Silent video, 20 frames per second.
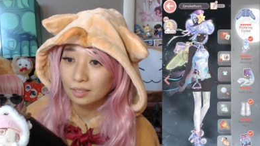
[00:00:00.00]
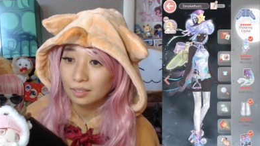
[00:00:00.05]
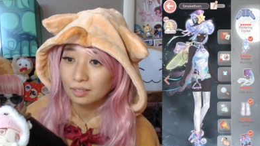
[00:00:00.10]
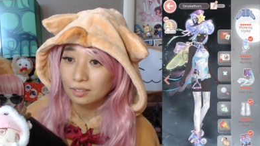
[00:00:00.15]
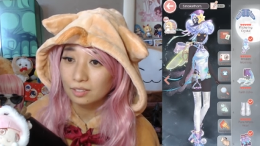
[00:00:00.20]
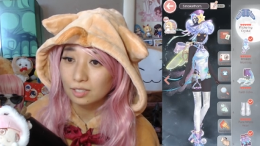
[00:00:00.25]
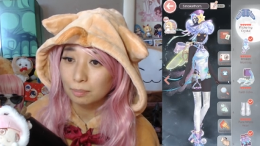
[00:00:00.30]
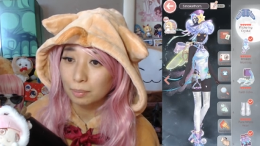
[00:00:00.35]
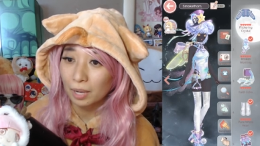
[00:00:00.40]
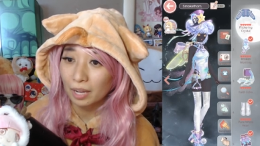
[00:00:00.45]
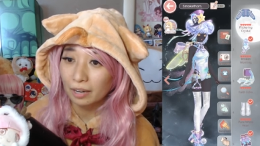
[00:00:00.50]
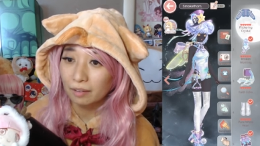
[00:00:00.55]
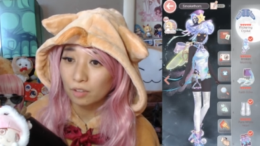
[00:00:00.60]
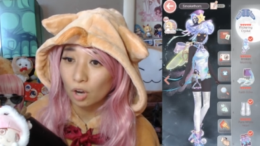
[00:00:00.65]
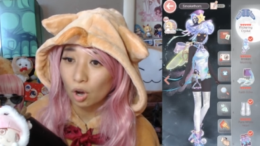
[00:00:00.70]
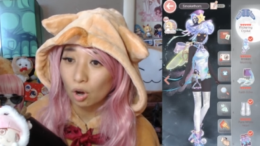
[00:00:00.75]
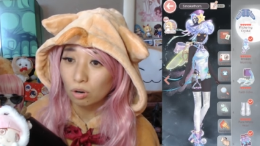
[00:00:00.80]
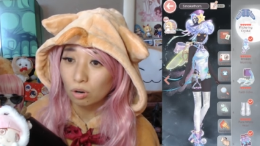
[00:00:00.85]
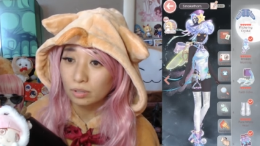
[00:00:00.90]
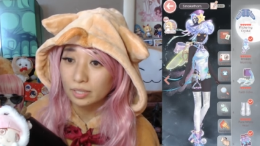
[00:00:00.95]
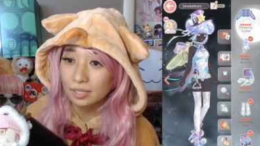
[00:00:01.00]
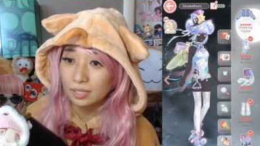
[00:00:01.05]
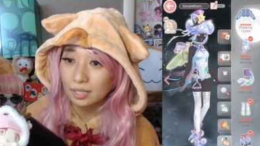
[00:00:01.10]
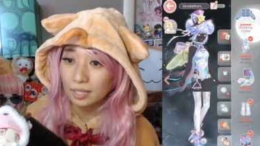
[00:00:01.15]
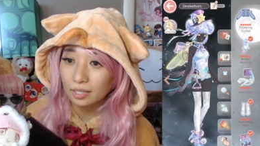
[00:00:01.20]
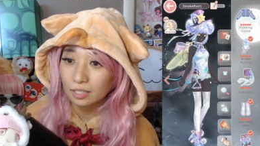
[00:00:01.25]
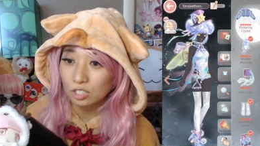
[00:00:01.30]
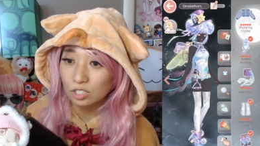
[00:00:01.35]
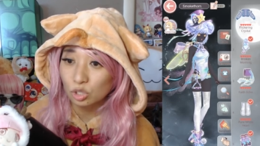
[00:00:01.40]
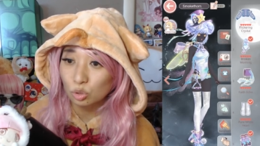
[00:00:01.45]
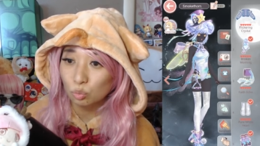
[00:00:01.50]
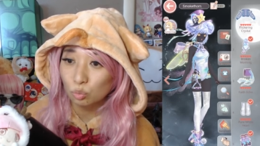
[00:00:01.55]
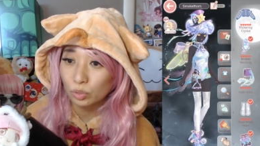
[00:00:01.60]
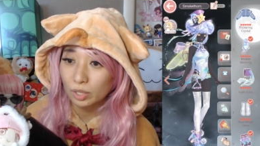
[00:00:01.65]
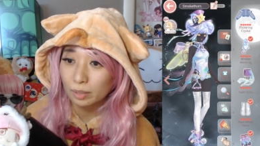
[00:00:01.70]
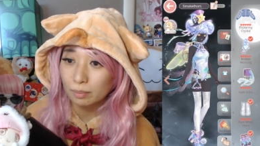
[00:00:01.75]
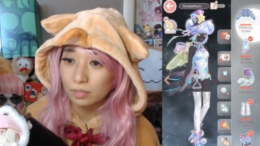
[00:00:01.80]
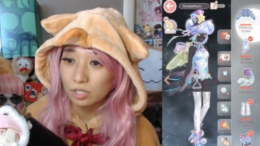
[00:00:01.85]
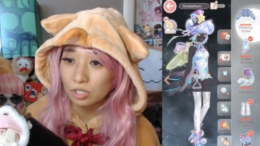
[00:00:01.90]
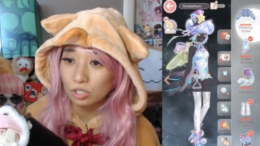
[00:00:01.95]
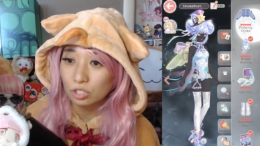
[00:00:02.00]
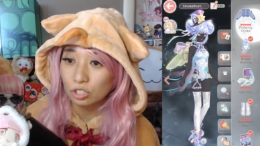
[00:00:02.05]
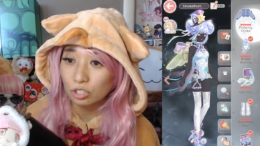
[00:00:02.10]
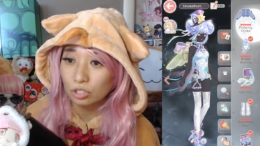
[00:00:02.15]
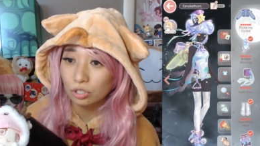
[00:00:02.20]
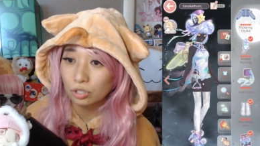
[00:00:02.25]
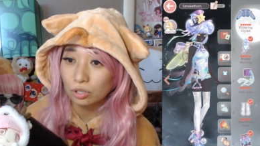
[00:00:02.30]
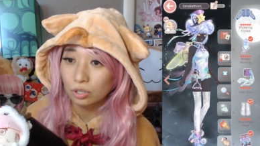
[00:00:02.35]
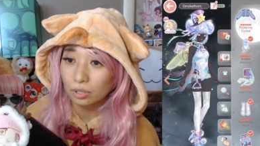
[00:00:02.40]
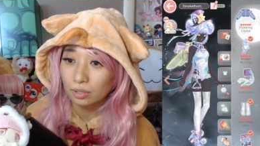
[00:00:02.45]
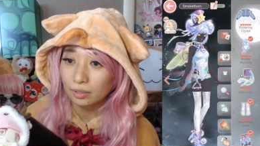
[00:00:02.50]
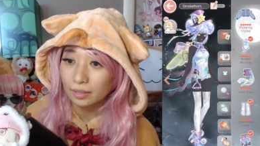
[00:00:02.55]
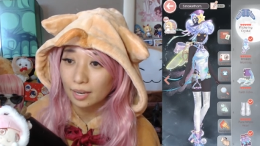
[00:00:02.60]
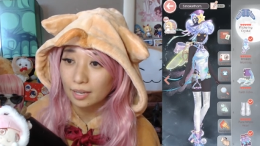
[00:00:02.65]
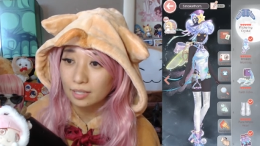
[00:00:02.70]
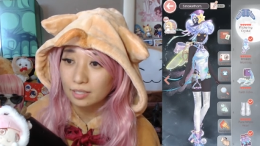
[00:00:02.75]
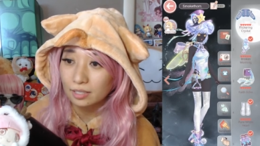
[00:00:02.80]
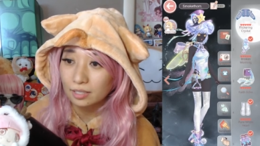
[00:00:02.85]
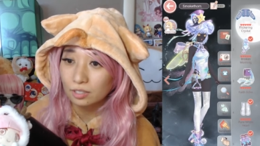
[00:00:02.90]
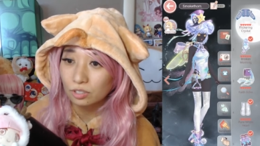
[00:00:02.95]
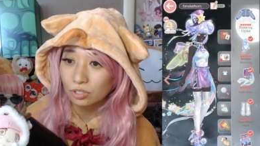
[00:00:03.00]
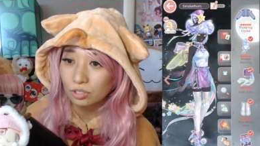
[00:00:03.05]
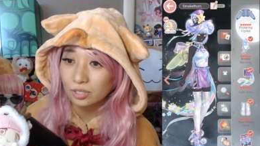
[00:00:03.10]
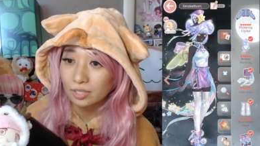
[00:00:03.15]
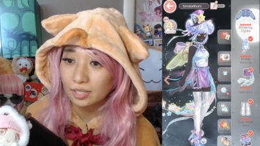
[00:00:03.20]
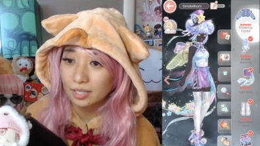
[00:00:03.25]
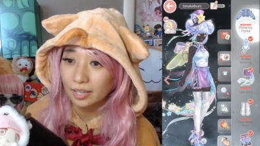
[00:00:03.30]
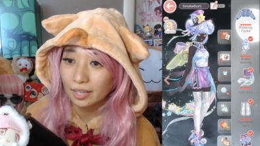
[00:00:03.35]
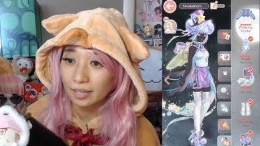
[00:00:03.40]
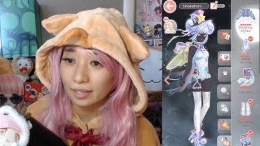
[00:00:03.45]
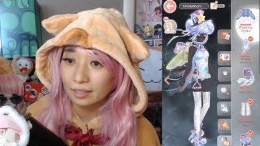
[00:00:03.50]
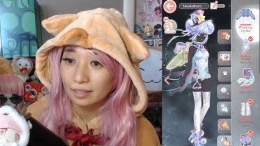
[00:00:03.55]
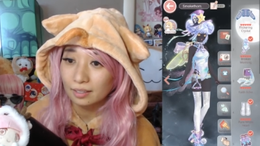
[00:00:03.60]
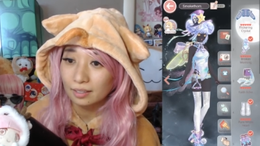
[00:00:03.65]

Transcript: here's the bottom oh it's like a swimsuit that's interesting